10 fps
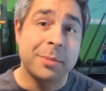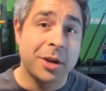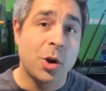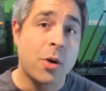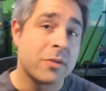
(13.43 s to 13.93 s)
I'm
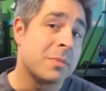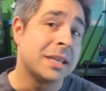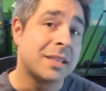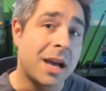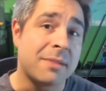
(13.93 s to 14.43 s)
going to go over
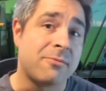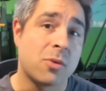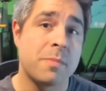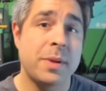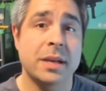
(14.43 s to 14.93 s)
my top
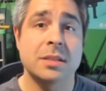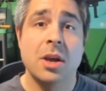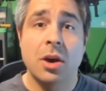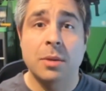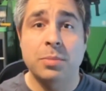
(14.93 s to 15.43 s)
four picks
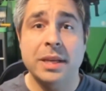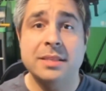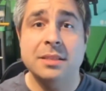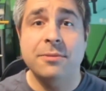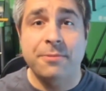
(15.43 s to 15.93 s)
on
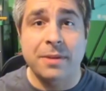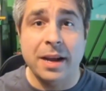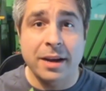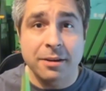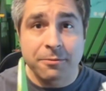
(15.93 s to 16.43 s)
places to
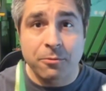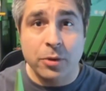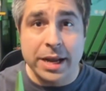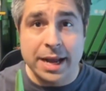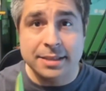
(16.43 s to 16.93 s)
find
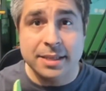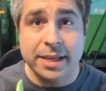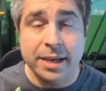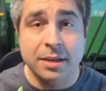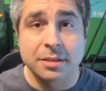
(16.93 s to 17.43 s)
free
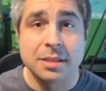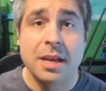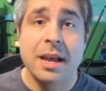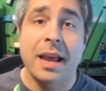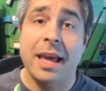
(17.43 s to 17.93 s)
STLs.
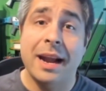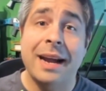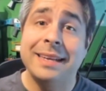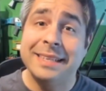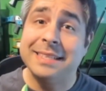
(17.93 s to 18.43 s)
And
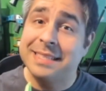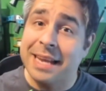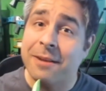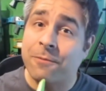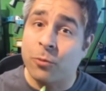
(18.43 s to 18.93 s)
I did
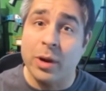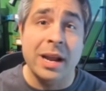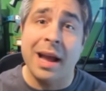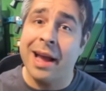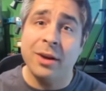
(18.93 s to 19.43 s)
say
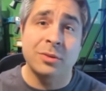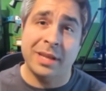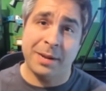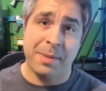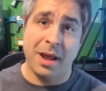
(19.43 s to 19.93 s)
free. I don't
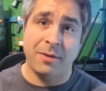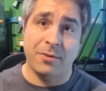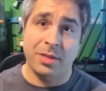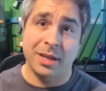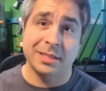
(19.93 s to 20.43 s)
like paying
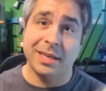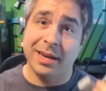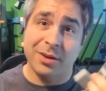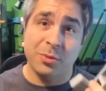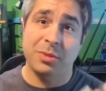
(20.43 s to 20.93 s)
for things, and
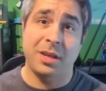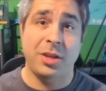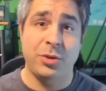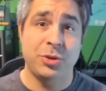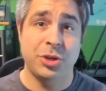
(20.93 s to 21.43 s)
I don't
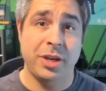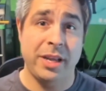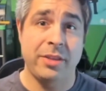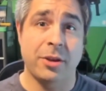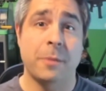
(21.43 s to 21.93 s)
think you should
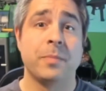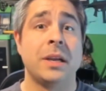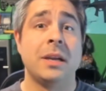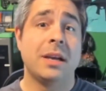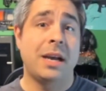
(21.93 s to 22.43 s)
either.
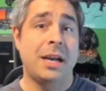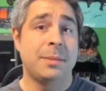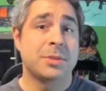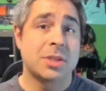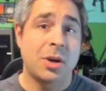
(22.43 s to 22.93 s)

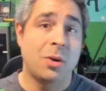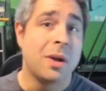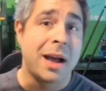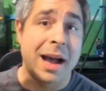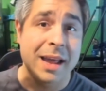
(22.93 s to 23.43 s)
Uh, so
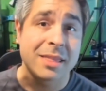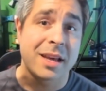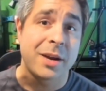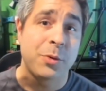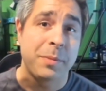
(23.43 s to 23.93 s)
I
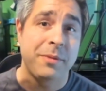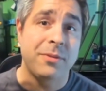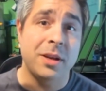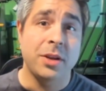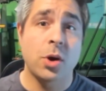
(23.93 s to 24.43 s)
thought it would be
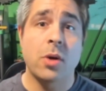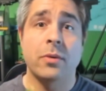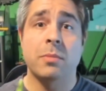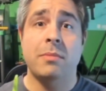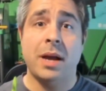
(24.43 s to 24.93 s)
fun to go
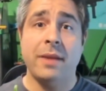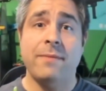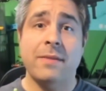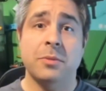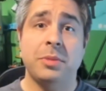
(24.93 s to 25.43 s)
over my
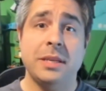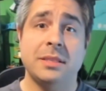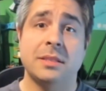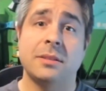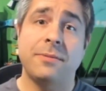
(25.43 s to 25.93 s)
favorite
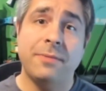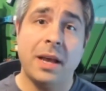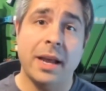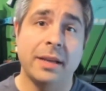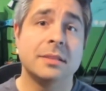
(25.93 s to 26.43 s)
places to
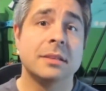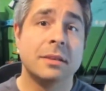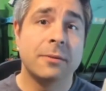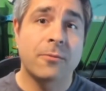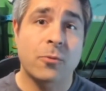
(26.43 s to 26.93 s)
find
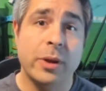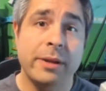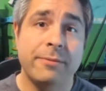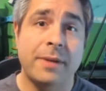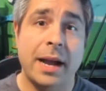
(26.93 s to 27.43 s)

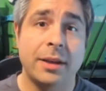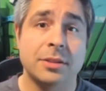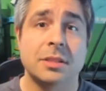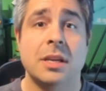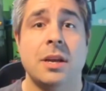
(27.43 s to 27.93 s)
free
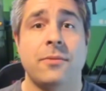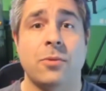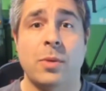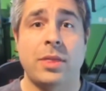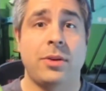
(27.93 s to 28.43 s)
files
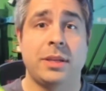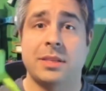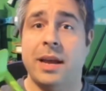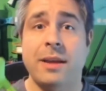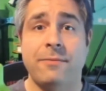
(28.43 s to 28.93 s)
for whether it's
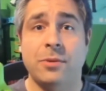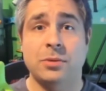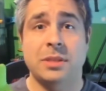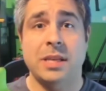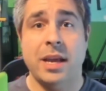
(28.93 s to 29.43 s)
a
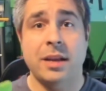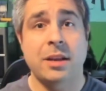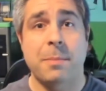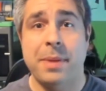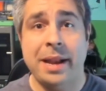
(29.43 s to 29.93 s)
headphone
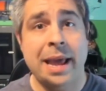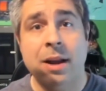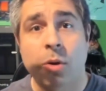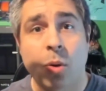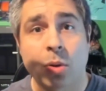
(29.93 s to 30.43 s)
stand, a
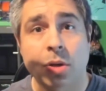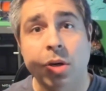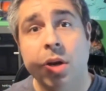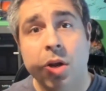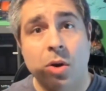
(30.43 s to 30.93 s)
banana
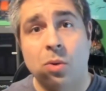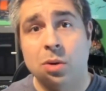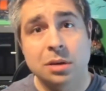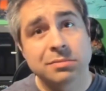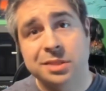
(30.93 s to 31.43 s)
holder,
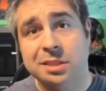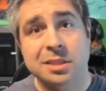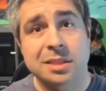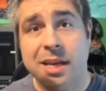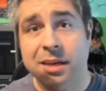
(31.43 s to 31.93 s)
or just
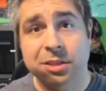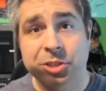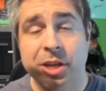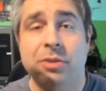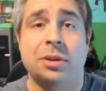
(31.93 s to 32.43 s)
a stand in
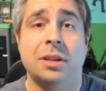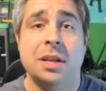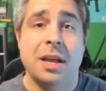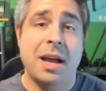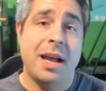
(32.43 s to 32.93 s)
general.
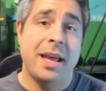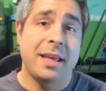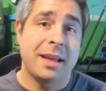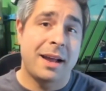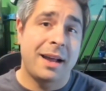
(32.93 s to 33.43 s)
Uh,
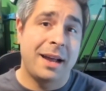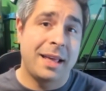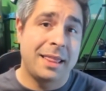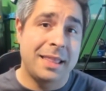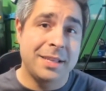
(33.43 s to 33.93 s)

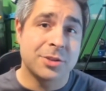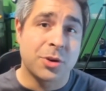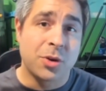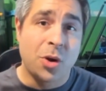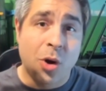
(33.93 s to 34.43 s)
these
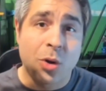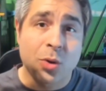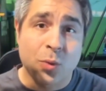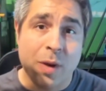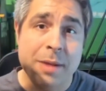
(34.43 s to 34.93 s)
are all
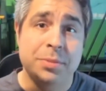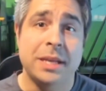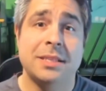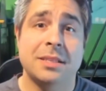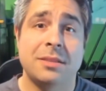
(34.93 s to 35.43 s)
great
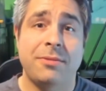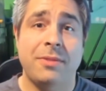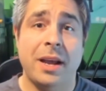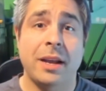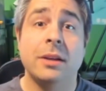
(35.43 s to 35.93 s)
places to
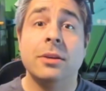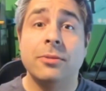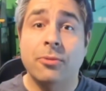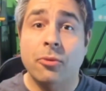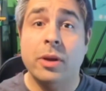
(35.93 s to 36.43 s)
find
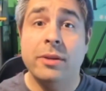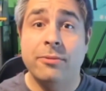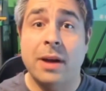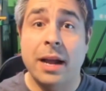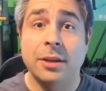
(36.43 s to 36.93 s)
free
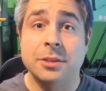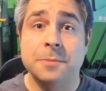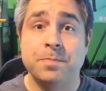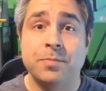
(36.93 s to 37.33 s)
files.